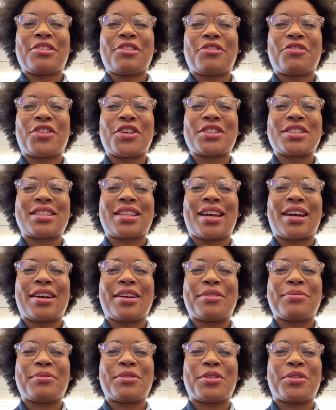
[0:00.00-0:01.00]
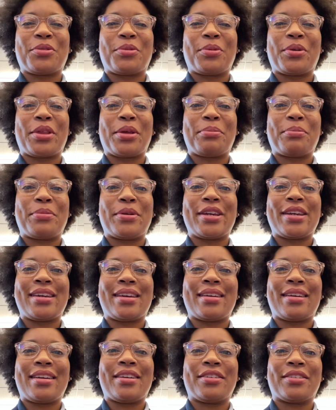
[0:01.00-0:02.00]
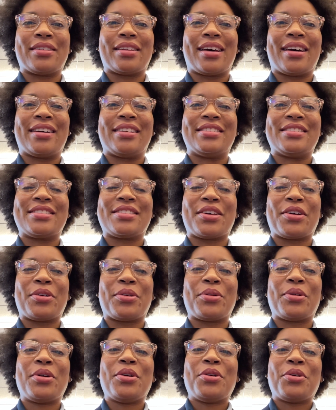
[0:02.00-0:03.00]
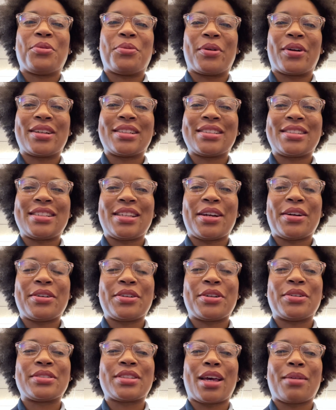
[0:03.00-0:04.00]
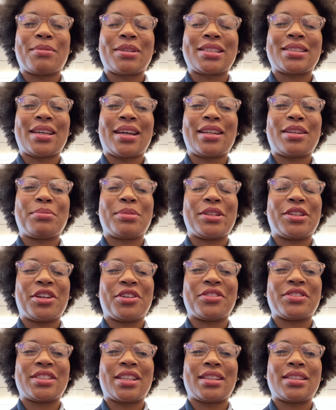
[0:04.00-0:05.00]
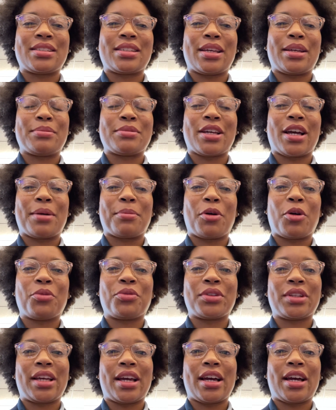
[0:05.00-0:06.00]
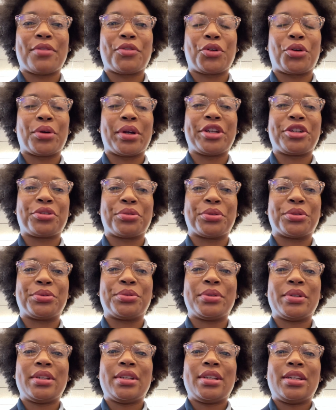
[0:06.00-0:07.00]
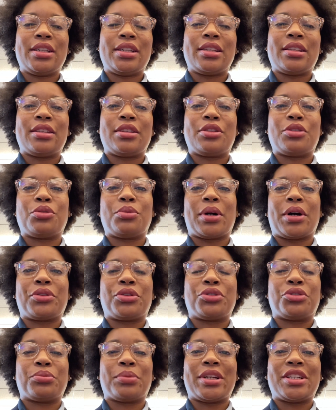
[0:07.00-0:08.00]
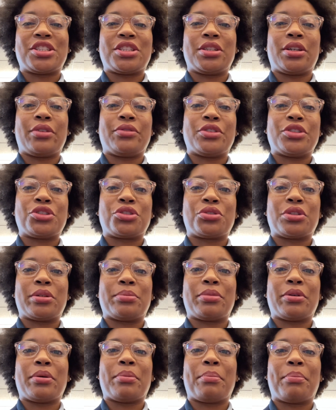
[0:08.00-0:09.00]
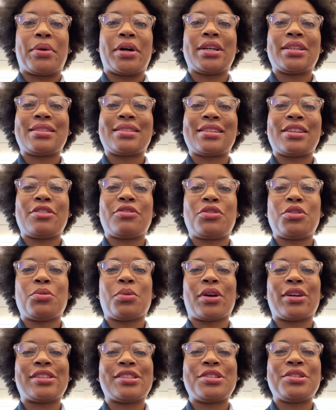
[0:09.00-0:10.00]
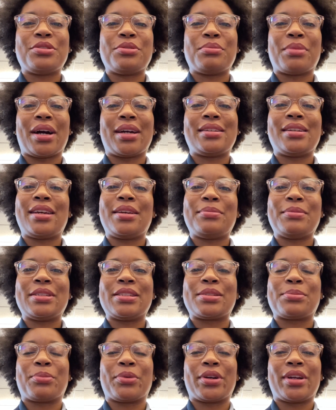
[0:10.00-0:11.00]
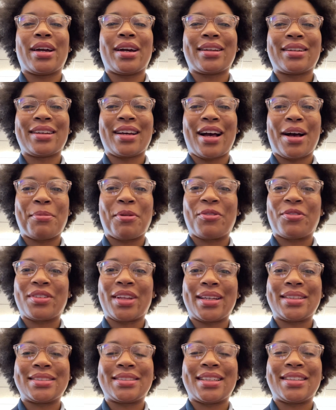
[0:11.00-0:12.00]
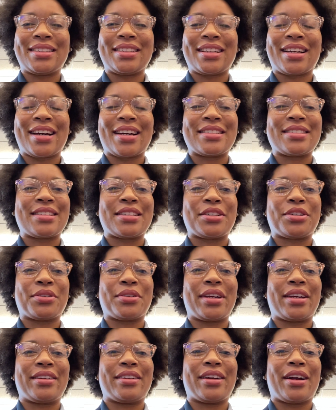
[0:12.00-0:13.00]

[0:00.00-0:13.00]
First time, with a big airline. So we're gonna see how it goes. I'm excited but nervous at the same time. Hopefully I have a great crew throughout the duration of this trip. But if you are new, my name is Brianna. I'm a flight attendant content creator.